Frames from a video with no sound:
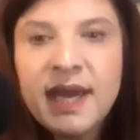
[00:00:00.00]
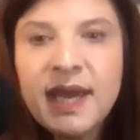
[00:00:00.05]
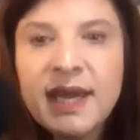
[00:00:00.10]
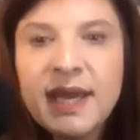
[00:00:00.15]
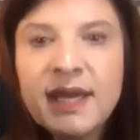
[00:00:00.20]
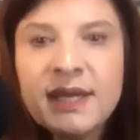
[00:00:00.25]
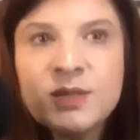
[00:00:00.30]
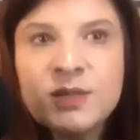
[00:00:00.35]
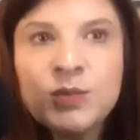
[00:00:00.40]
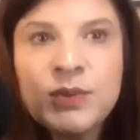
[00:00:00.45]

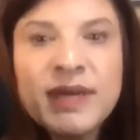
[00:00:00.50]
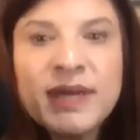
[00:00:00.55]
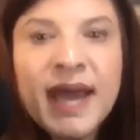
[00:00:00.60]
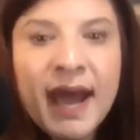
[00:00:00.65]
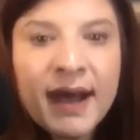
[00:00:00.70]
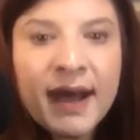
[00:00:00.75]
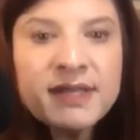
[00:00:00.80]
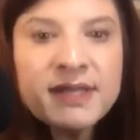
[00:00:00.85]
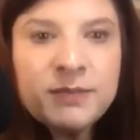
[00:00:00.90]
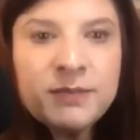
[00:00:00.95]
and we
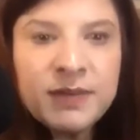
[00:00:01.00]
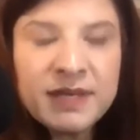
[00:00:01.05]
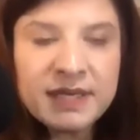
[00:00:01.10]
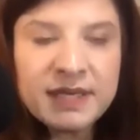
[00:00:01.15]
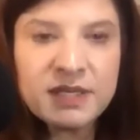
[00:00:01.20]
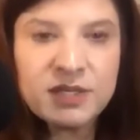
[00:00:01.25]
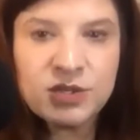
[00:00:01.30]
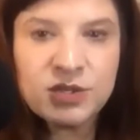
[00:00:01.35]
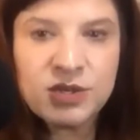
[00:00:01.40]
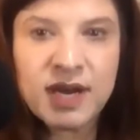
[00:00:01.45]
had to be in
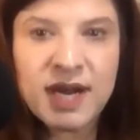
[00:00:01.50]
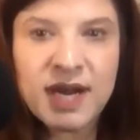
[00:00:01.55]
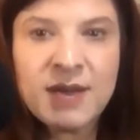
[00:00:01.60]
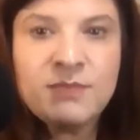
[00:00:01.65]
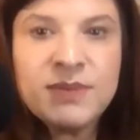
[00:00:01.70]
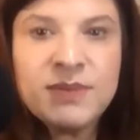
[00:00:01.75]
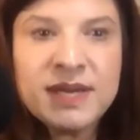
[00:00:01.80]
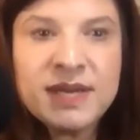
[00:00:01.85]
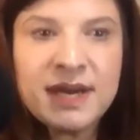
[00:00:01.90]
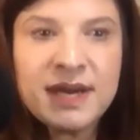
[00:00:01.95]
a tribe
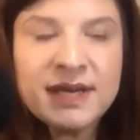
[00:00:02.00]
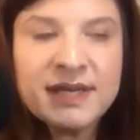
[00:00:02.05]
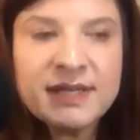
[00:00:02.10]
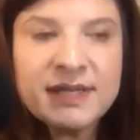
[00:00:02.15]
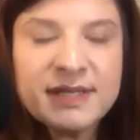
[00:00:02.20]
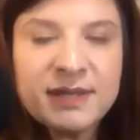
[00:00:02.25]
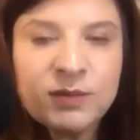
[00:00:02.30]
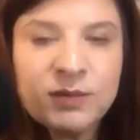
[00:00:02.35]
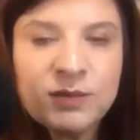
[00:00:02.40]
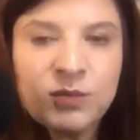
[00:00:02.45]

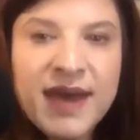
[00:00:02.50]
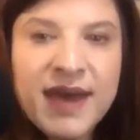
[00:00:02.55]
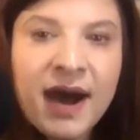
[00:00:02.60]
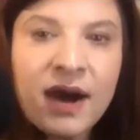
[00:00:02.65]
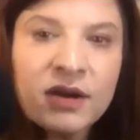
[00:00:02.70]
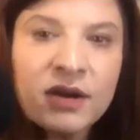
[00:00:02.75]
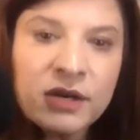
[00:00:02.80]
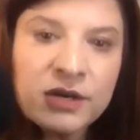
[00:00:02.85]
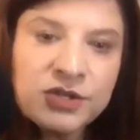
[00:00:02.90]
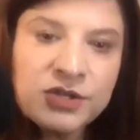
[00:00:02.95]
because
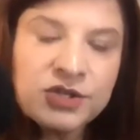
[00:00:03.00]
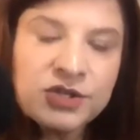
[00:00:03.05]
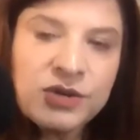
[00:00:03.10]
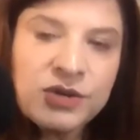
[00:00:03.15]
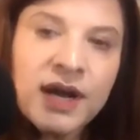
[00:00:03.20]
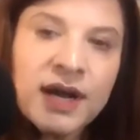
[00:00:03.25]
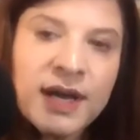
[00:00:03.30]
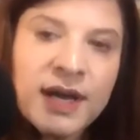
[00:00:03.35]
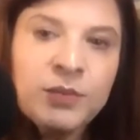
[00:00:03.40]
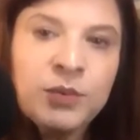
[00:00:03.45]
without our
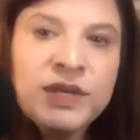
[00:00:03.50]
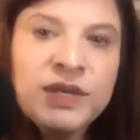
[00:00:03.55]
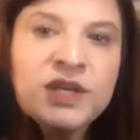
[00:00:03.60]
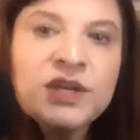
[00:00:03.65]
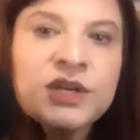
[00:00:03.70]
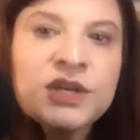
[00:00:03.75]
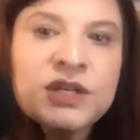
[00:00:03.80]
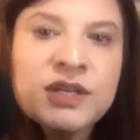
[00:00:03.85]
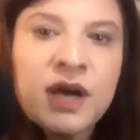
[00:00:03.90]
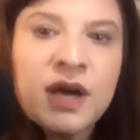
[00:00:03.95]
tribe, we
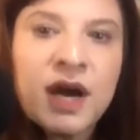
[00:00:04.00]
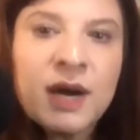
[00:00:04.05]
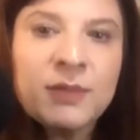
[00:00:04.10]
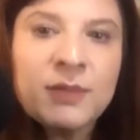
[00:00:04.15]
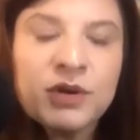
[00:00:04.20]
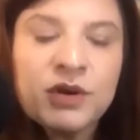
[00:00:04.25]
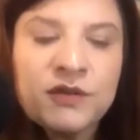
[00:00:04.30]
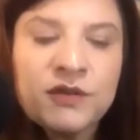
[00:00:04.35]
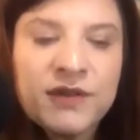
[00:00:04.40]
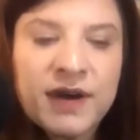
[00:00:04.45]
could not
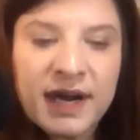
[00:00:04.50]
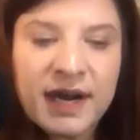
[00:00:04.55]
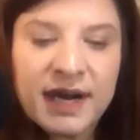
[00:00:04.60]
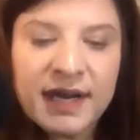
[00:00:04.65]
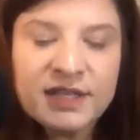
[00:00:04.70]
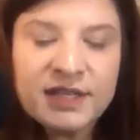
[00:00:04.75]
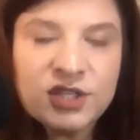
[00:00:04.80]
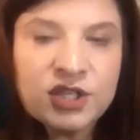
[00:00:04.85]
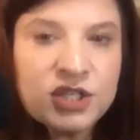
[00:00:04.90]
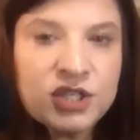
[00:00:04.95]

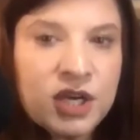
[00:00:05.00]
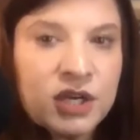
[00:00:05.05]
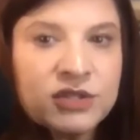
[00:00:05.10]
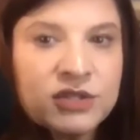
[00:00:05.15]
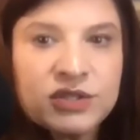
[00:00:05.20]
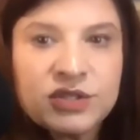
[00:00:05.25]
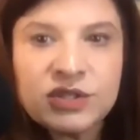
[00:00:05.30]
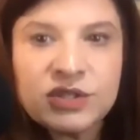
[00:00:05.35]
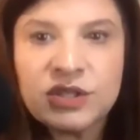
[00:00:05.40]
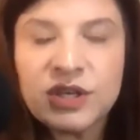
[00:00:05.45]
provide
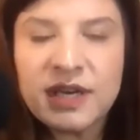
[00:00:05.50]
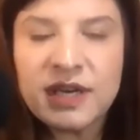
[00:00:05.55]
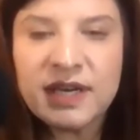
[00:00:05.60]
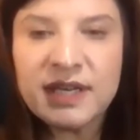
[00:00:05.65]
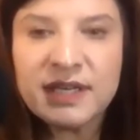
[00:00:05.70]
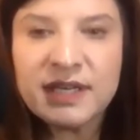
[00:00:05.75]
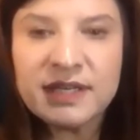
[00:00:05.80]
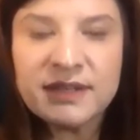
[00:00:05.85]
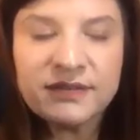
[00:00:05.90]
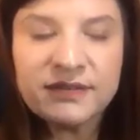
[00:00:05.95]
shelter
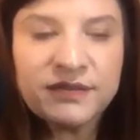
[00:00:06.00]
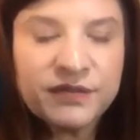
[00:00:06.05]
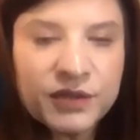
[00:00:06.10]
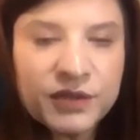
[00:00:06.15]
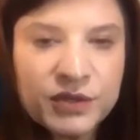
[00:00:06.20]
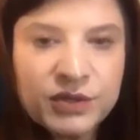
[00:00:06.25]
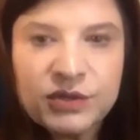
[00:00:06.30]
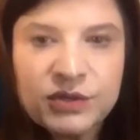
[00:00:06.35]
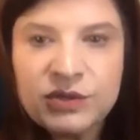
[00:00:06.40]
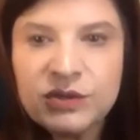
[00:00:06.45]
and
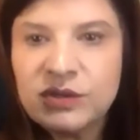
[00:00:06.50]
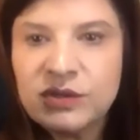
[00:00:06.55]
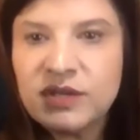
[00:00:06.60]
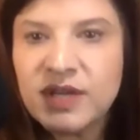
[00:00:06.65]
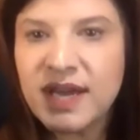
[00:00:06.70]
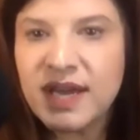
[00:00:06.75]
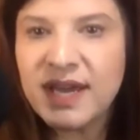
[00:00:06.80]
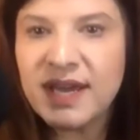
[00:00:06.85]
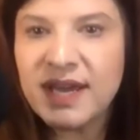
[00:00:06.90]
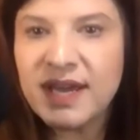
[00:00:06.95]
food
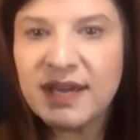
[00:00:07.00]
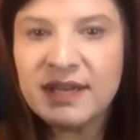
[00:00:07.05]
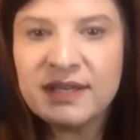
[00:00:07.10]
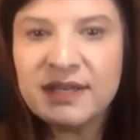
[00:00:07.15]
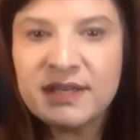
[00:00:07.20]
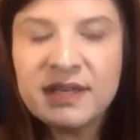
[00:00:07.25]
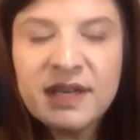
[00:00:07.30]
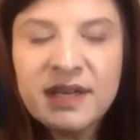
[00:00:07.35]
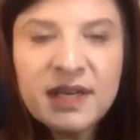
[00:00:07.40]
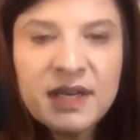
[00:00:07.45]
and